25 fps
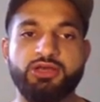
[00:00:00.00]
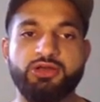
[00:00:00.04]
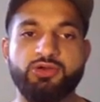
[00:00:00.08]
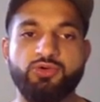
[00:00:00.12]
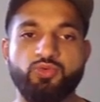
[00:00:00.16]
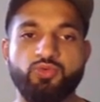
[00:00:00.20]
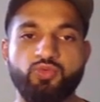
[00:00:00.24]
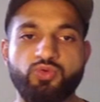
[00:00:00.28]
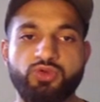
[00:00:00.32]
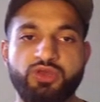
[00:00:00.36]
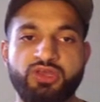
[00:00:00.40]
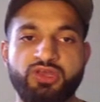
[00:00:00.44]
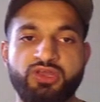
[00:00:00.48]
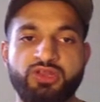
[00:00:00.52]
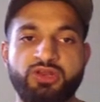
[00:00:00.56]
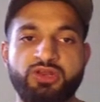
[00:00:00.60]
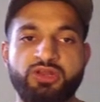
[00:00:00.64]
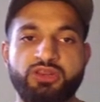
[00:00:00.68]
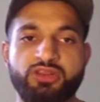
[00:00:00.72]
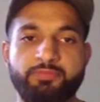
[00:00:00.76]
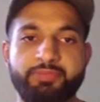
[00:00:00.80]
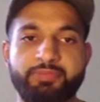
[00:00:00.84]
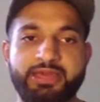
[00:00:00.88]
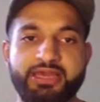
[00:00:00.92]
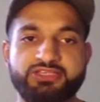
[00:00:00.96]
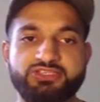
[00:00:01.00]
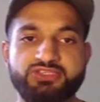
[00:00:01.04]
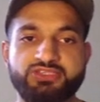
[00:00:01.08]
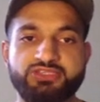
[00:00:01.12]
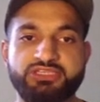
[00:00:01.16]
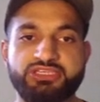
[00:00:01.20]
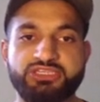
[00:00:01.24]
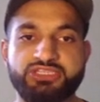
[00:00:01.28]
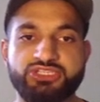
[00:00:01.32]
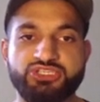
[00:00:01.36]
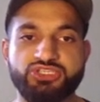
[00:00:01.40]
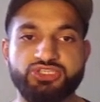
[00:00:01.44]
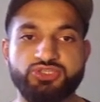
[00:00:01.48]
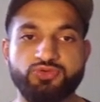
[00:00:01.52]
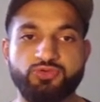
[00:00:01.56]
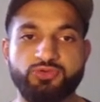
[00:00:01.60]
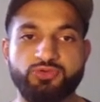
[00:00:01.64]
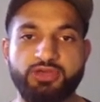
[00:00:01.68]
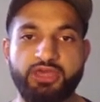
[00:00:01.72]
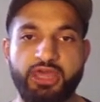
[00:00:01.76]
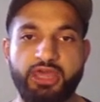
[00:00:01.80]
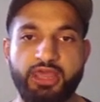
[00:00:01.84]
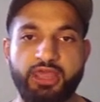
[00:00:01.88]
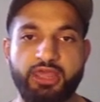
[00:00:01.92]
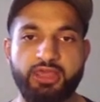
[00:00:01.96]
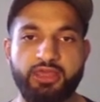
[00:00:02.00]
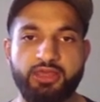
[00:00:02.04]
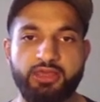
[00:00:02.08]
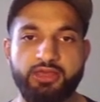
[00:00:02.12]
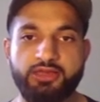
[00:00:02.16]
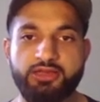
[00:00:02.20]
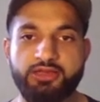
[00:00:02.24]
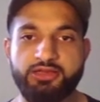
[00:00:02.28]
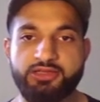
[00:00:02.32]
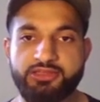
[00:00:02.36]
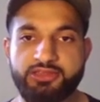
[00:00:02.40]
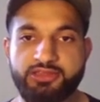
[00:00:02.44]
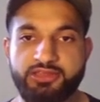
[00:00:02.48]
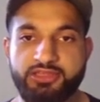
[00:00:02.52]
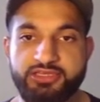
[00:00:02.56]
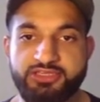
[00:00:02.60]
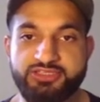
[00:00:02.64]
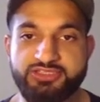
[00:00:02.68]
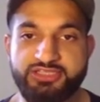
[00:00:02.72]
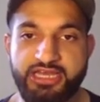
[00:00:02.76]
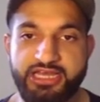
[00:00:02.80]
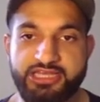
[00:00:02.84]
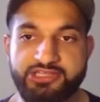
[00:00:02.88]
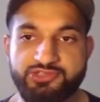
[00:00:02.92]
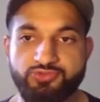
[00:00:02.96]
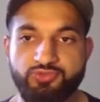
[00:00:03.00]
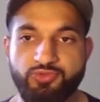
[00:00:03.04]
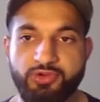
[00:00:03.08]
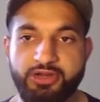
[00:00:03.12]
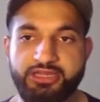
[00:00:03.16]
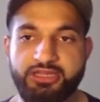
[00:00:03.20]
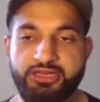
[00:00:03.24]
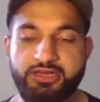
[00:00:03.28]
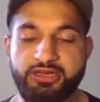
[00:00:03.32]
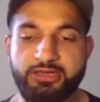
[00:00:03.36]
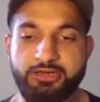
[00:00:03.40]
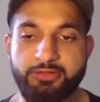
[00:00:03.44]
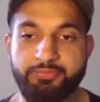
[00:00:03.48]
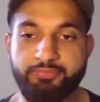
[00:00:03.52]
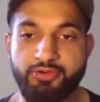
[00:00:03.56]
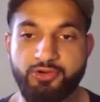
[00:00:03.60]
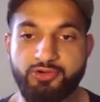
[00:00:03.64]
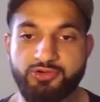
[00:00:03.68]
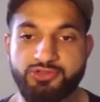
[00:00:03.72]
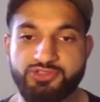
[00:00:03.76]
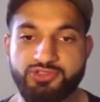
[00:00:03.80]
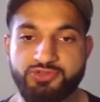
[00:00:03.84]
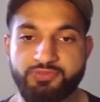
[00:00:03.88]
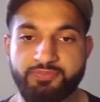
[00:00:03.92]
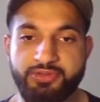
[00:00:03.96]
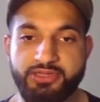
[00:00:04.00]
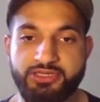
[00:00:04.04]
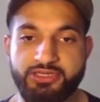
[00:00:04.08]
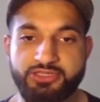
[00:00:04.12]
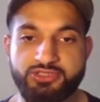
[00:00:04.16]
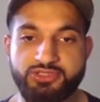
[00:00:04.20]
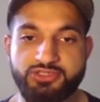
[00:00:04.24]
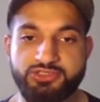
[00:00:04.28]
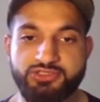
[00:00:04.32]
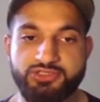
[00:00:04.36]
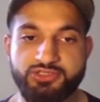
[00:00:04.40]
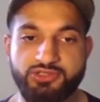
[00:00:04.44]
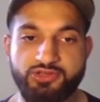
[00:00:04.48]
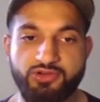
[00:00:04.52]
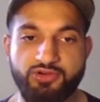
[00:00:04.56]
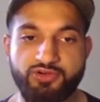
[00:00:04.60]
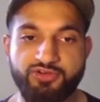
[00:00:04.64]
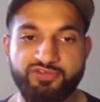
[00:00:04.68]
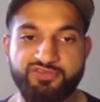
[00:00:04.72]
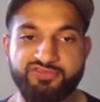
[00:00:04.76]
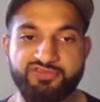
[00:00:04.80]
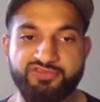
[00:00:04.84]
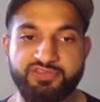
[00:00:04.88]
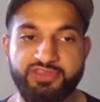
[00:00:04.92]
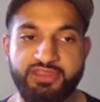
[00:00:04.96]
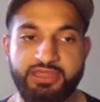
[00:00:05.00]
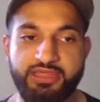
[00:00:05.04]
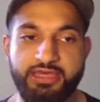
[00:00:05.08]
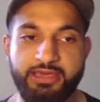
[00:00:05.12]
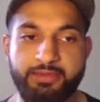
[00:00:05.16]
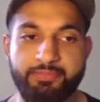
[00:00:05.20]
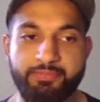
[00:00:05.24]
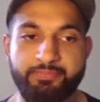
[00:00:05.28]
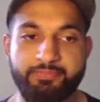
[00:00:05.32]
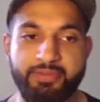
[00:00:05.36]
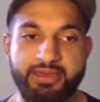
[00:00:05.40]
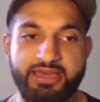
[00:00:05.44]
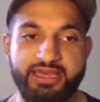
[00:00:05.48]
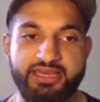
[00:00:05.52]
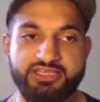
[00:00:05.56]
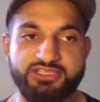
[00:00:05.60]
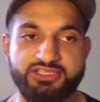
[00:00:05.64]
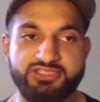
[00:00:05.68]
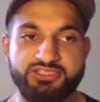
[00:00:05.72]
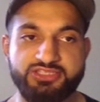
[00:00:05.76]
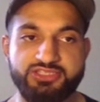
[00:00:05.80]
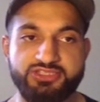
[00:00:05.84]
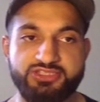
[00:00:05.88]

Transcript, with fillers: in the pets niche. Okay, these guys regularly post pictures of their pets.